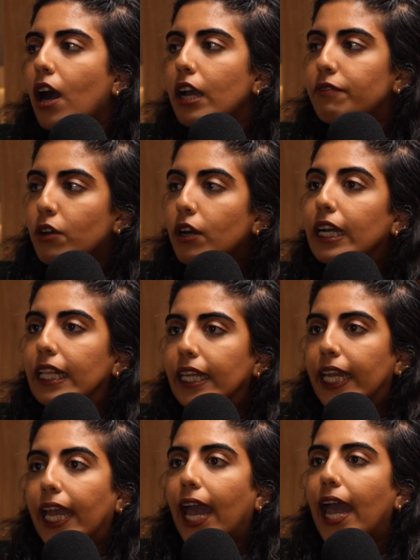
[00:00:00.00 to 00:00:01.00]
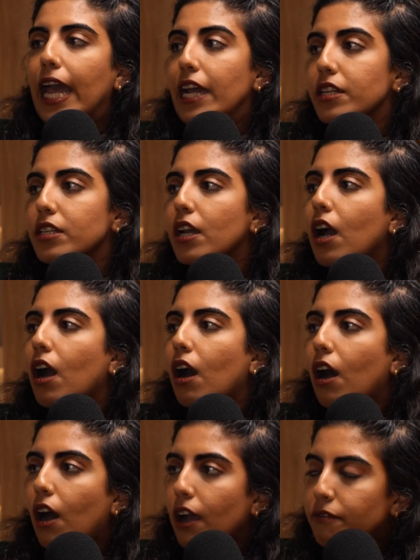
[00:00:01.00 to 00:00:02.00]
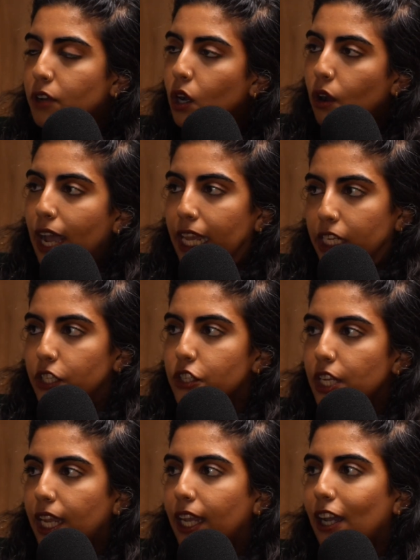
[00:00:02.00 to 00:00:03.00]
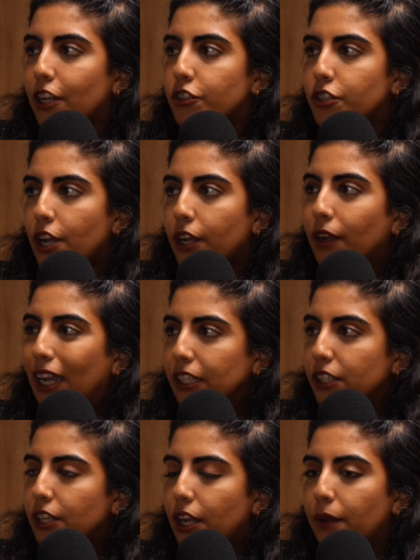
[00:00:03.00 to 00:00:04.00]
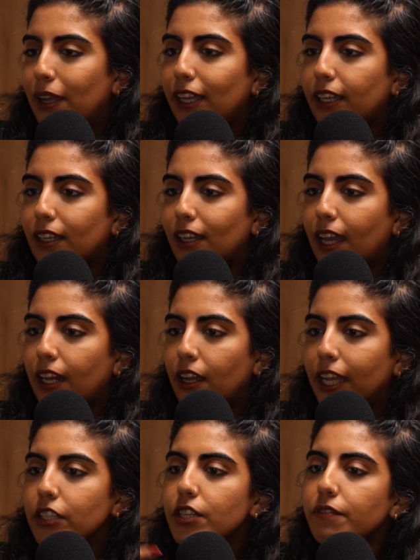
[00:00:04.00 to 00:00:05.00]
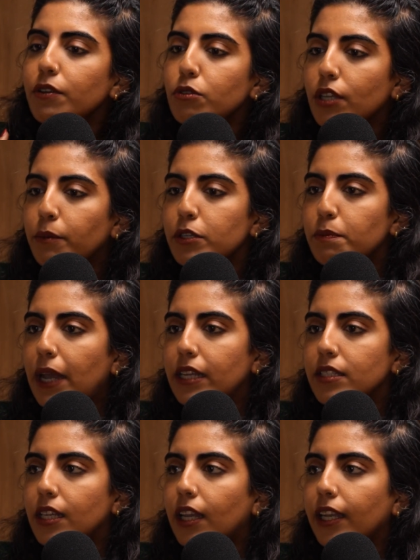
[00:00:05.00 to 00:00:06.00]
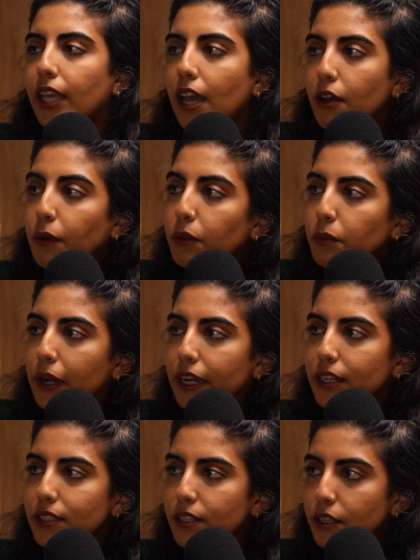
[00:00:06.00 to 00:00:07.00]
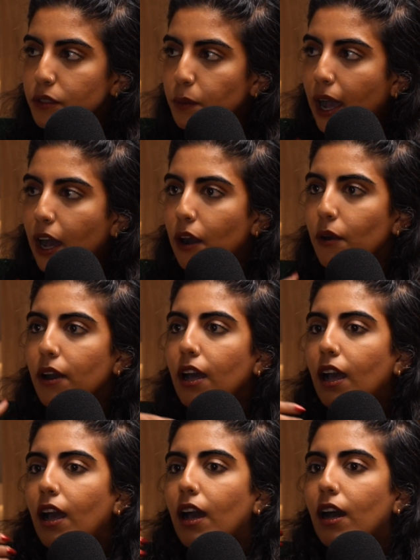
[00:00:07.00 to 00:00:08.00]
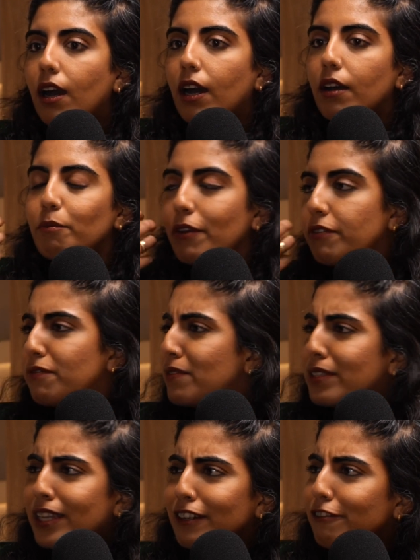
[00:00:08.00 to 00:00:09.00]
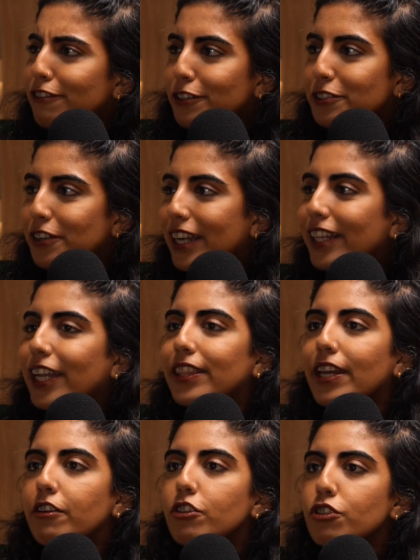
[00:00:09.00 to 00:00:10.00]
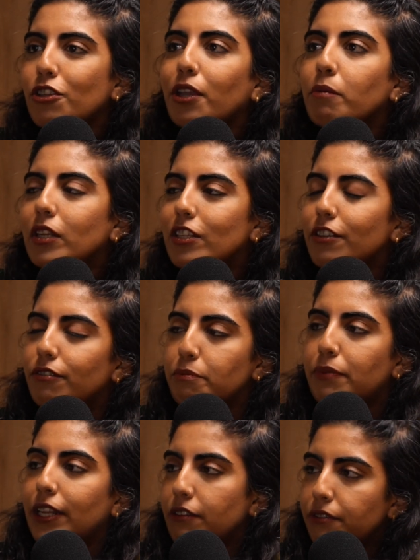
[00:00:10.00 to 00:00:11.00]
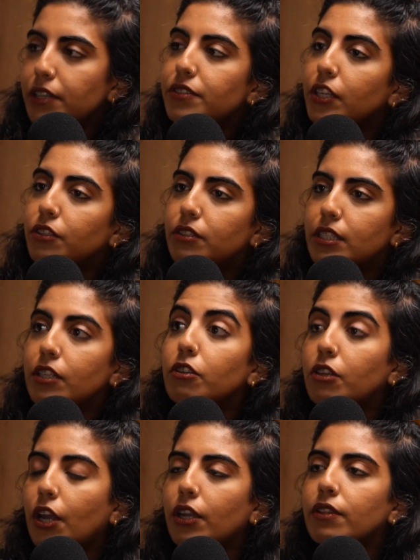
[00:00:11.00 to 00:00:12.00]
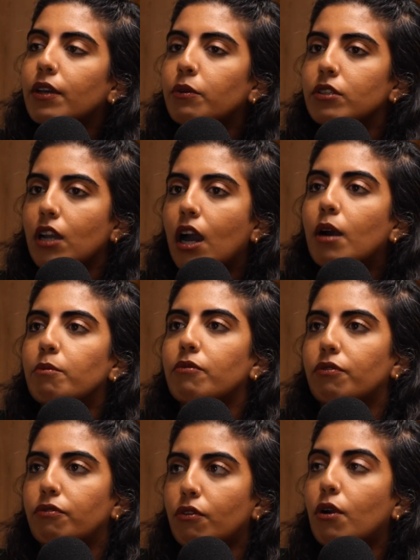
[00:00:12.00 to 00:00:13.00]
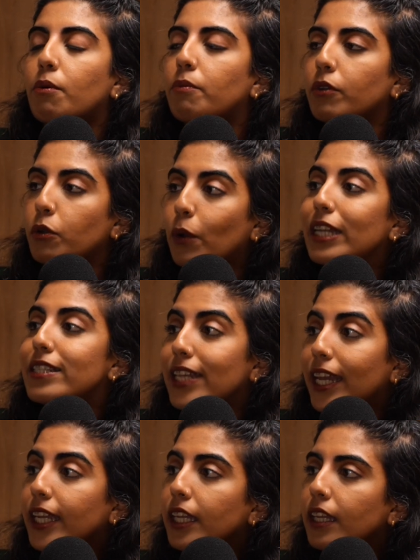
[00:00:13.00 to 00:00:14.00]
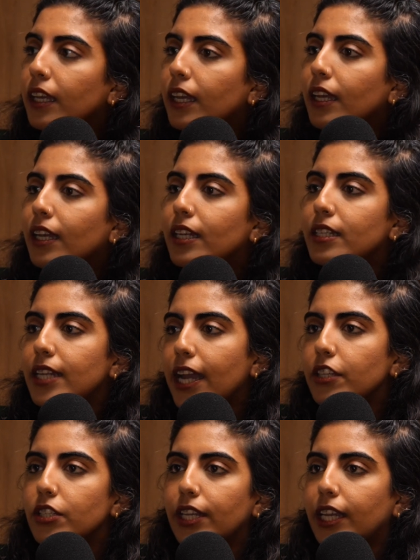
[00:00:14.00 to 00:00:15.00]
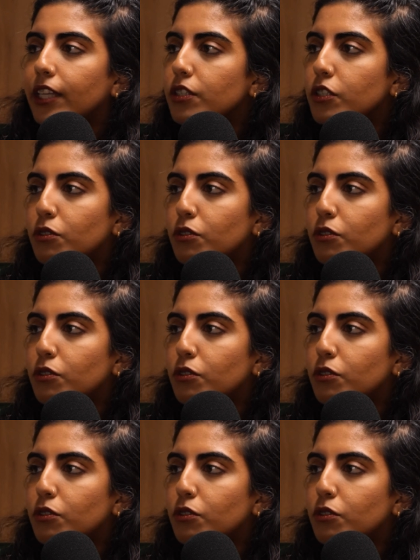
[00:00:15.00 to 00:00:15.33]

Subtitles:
I've got a clear head. I've got energy. I don't, and I actually feel so much better, health-wise as well. My skin feels great. There are so many different benefits I didn't know that would come from quitting. And actually,